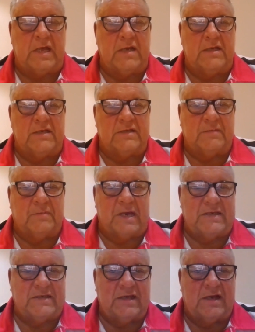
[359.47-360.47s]
and it's
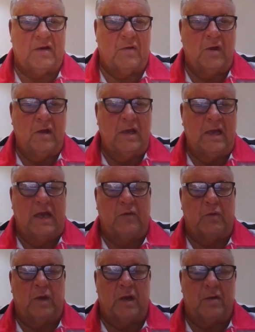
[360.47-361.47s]
amazing how
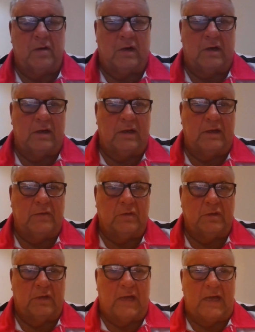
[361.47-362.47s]
and where in the world